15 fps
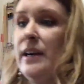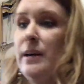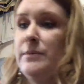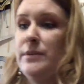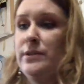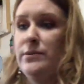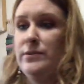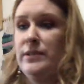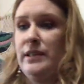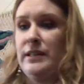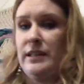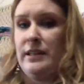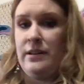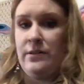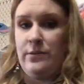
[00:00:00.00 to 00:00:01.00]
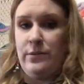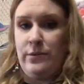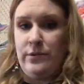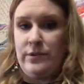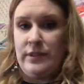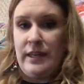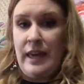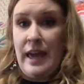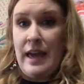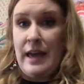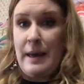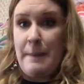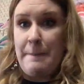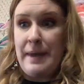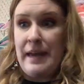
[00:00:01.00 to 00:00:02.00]
I'm using an old cake
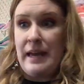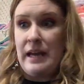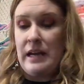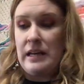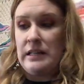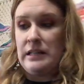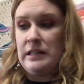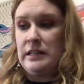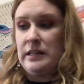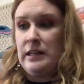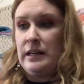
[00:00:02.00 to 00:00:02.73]
pan.